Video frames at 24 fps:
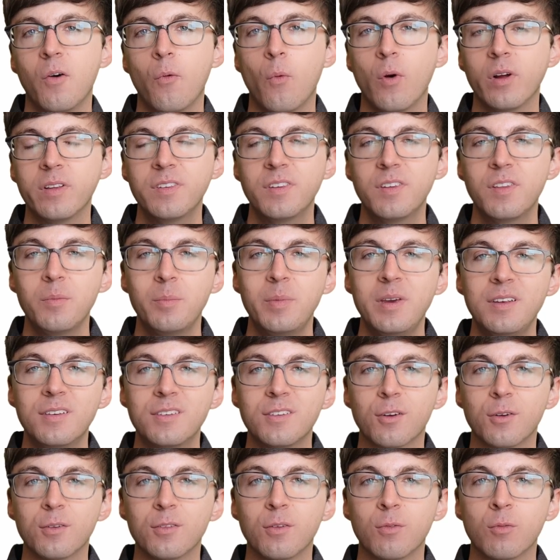Once the
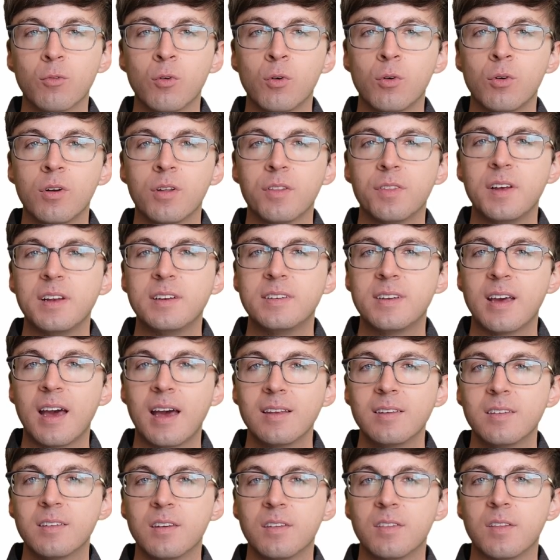bees learned the rule, they
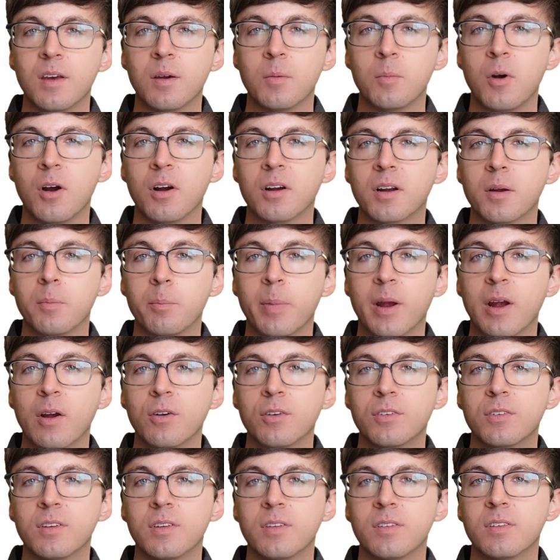tested them on
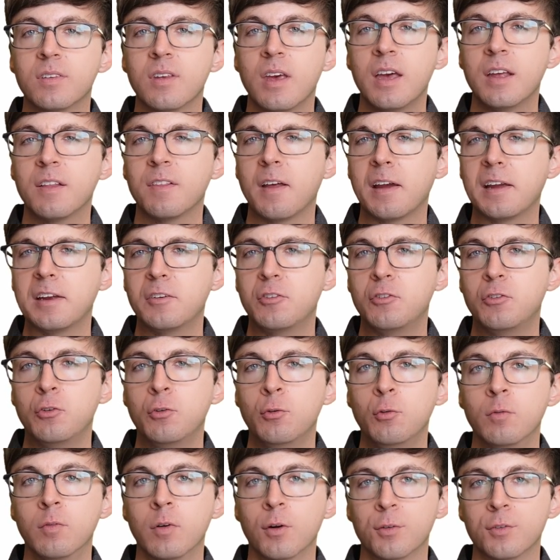comparisons like
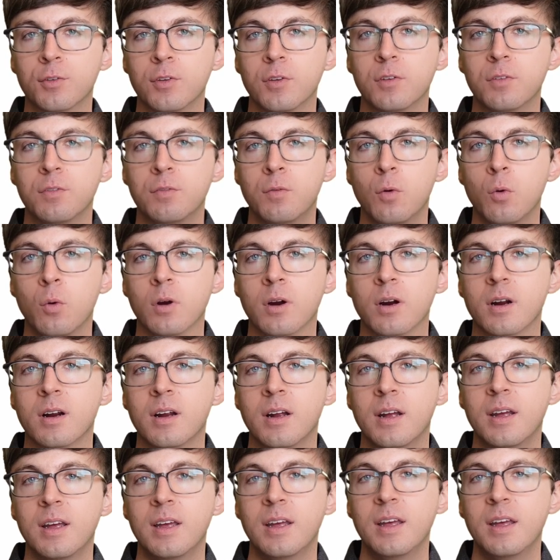2 versus 4.